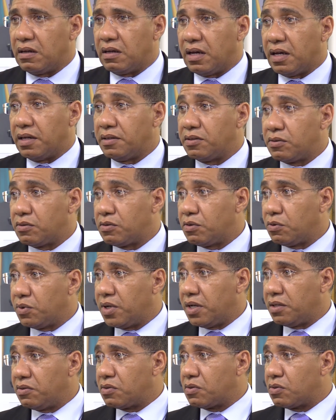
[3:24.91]
And
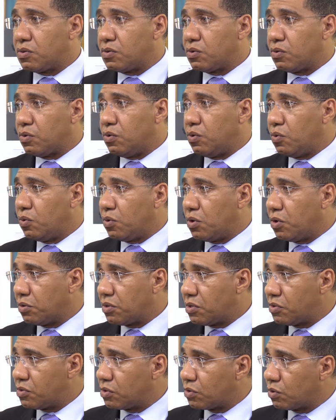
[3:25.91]
students who go
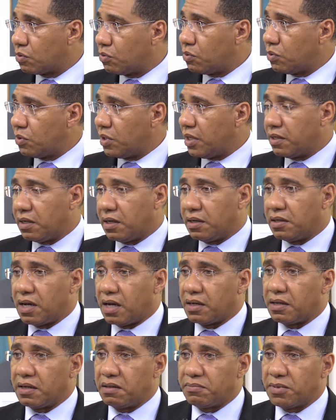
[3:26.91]
to school and are
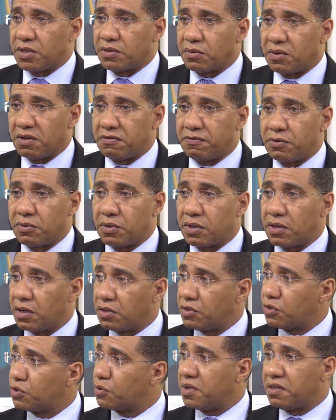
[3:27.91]
not able to afford
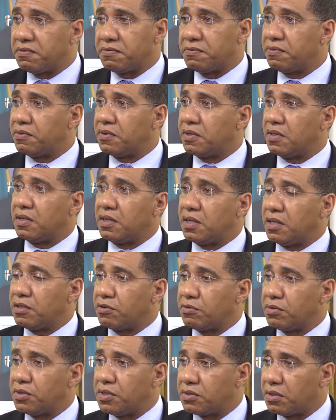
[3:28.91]
lunch, we have
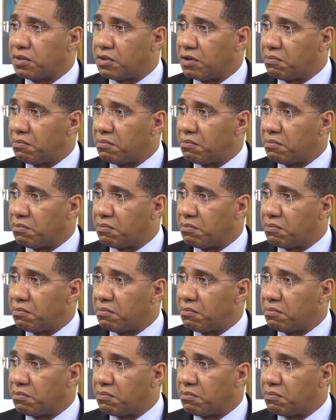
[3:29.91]
increased the